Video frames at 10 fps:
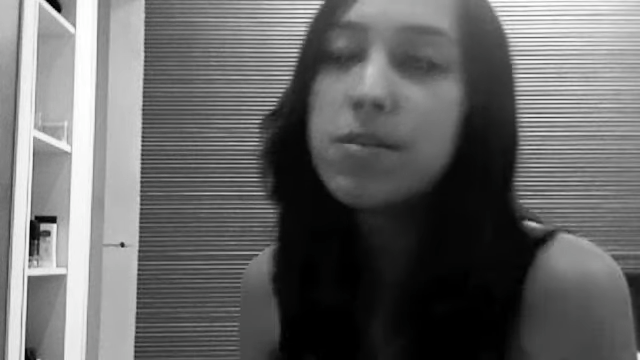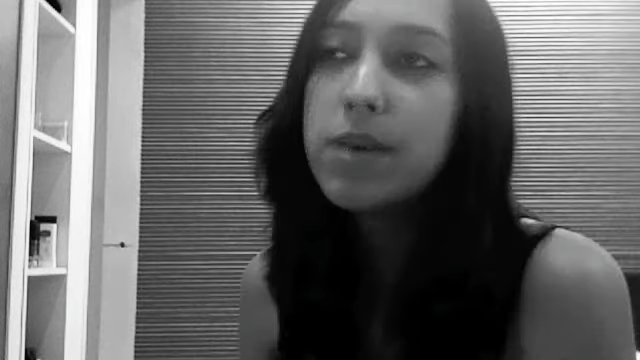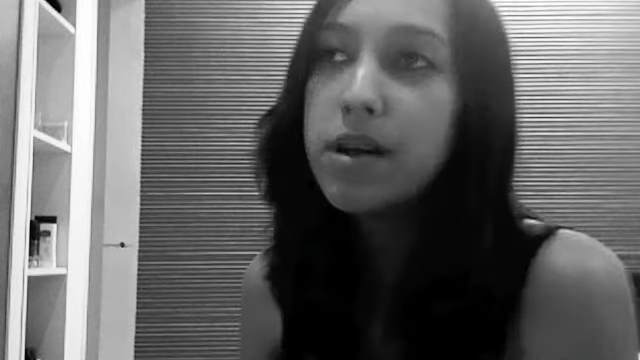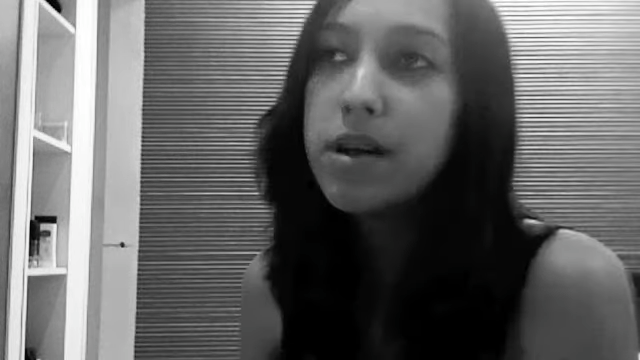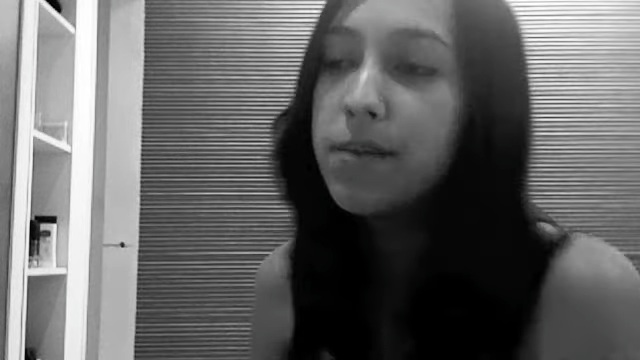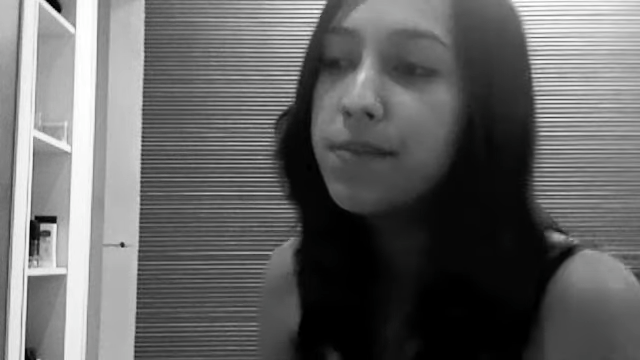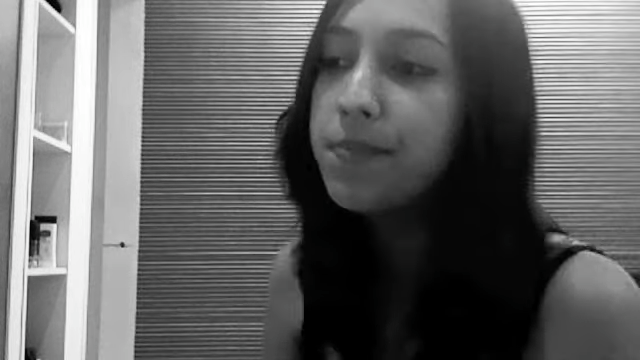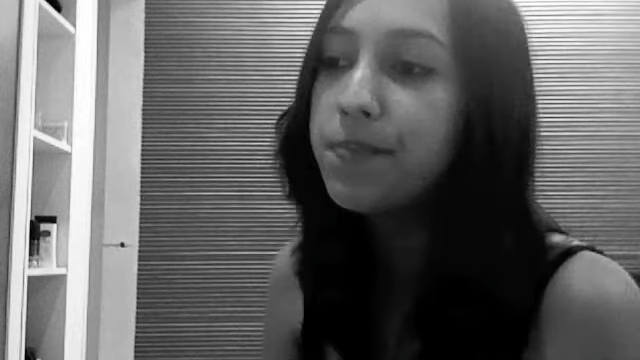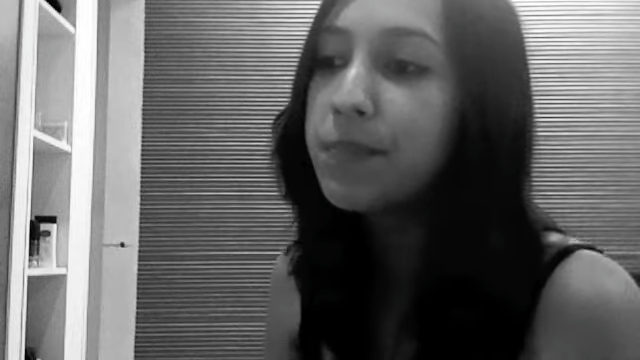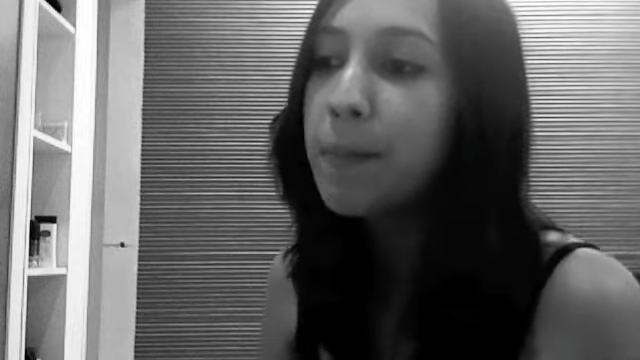But
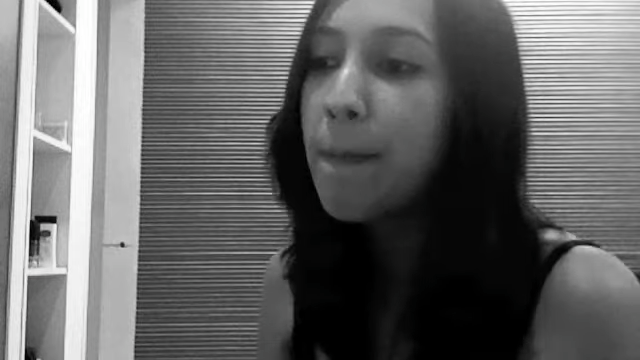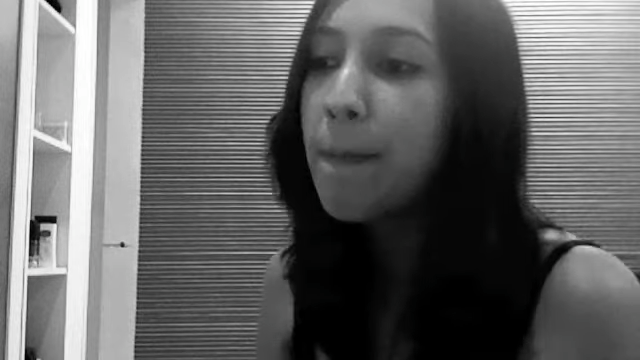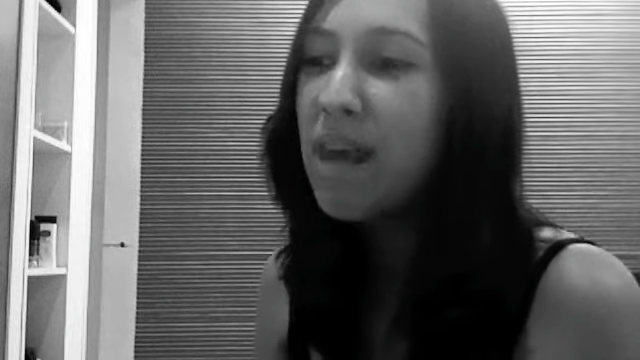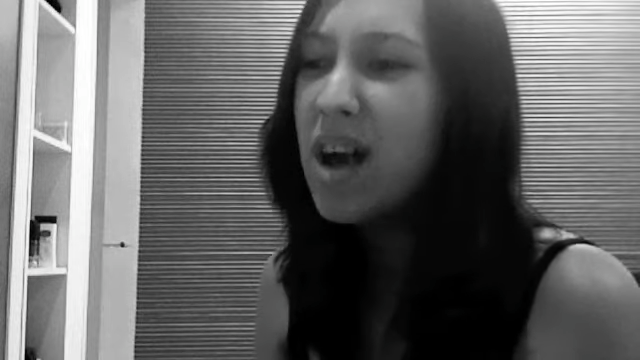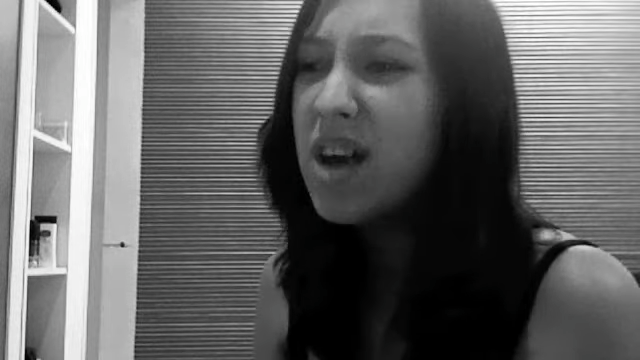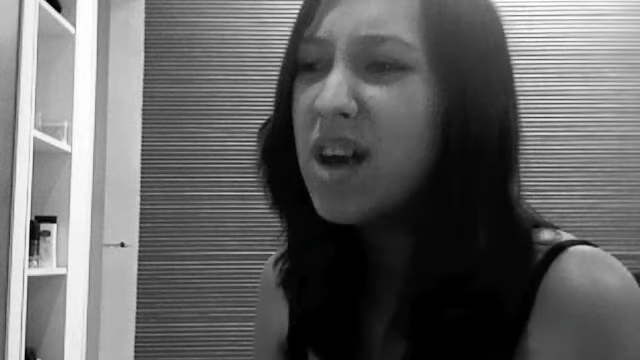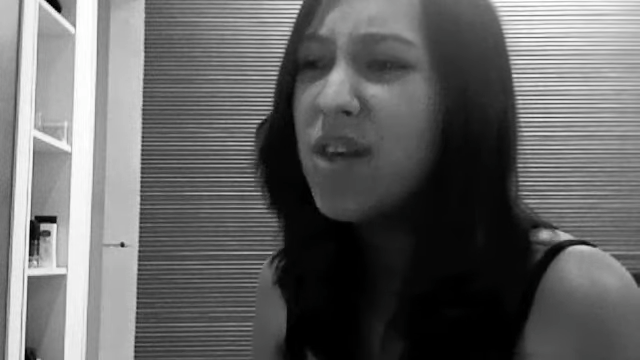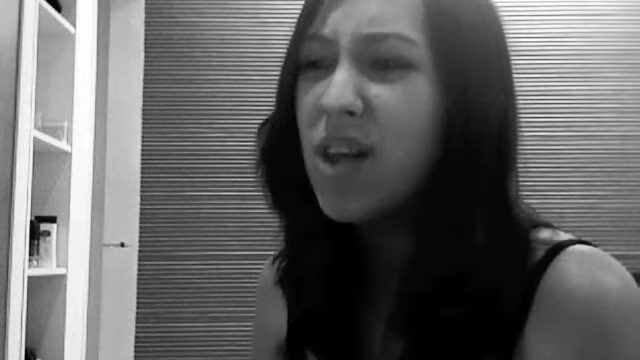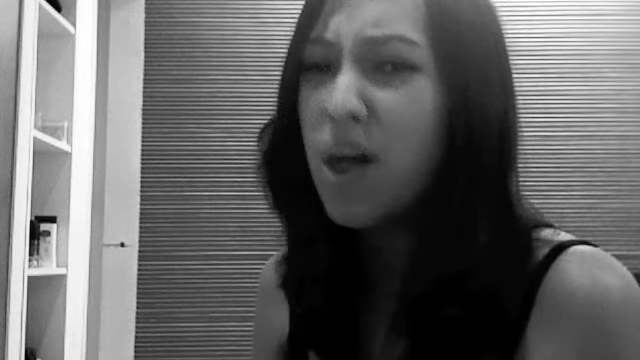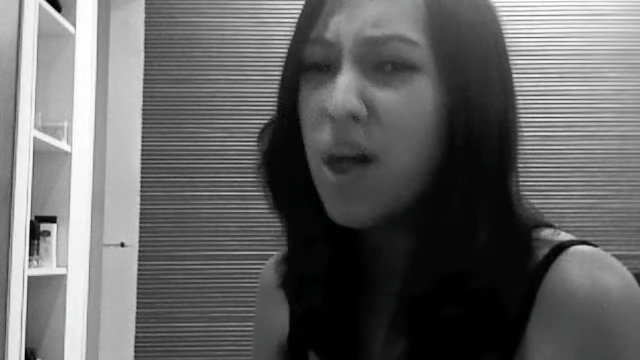I know
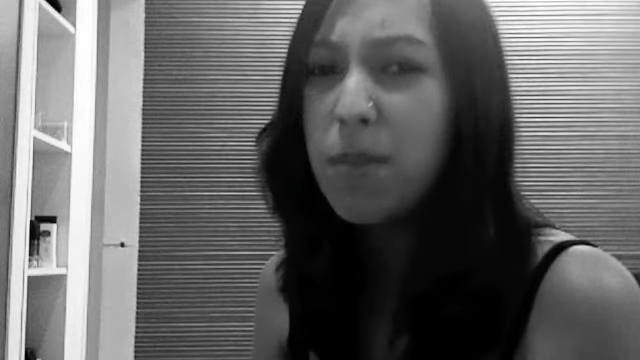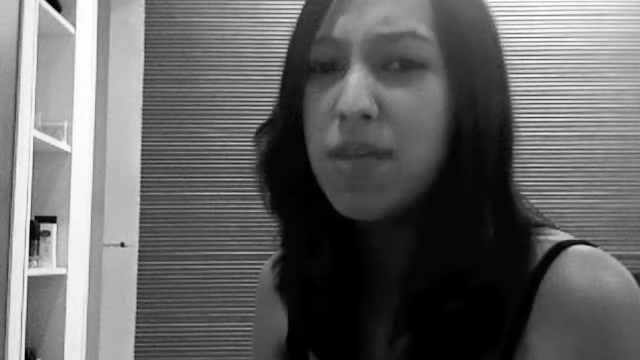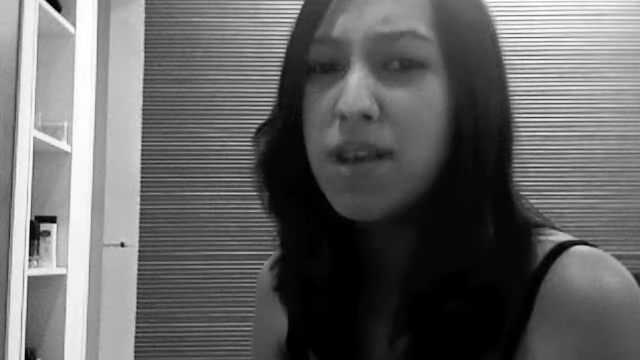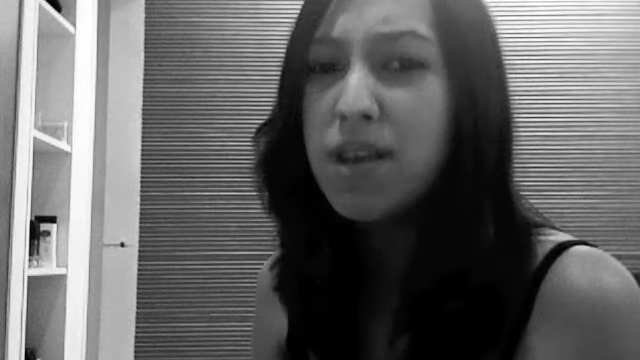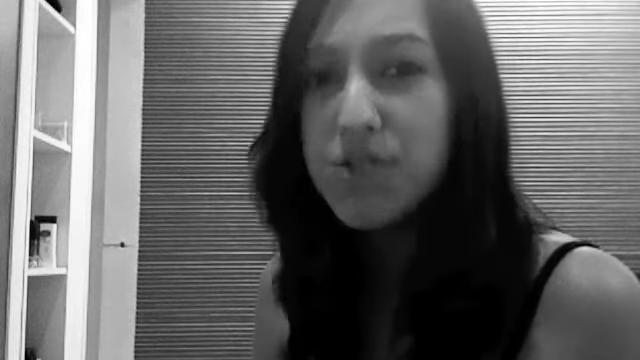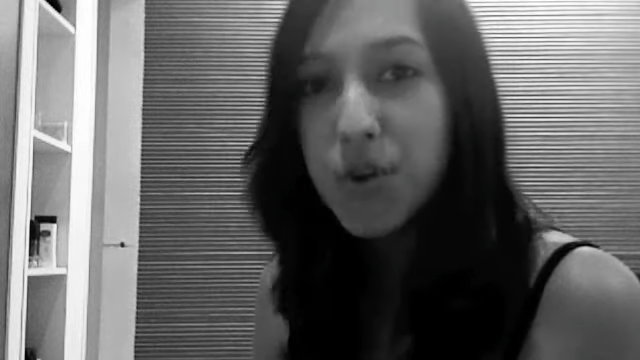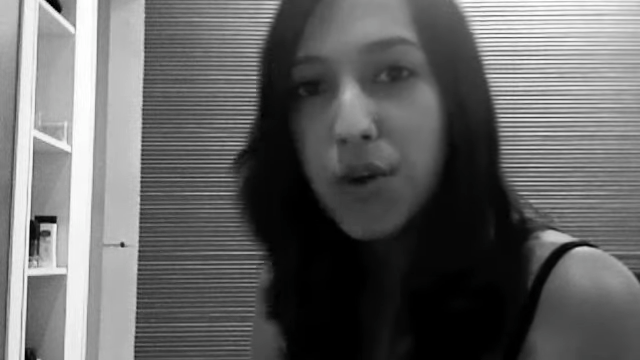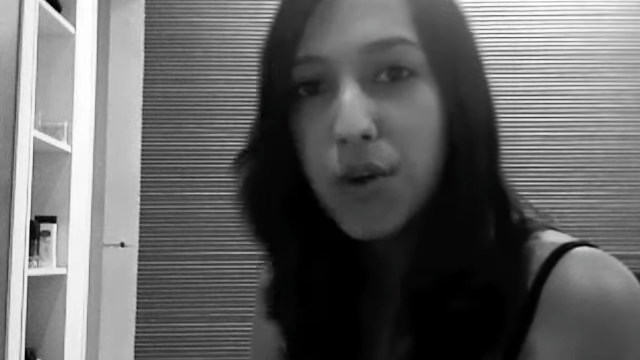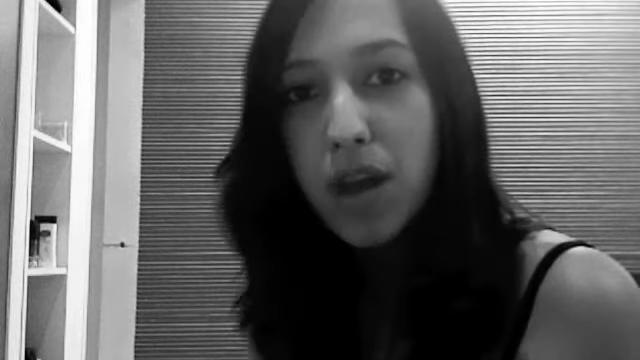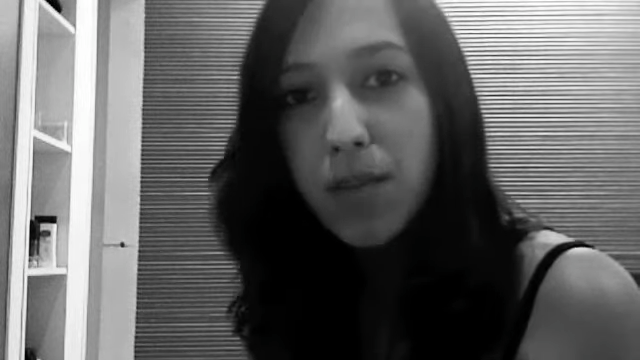that a lot of people think he's a
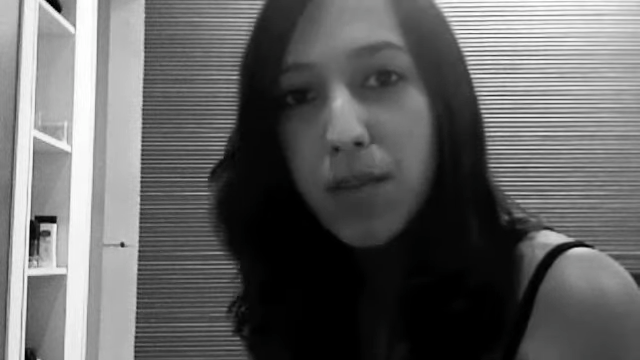creep,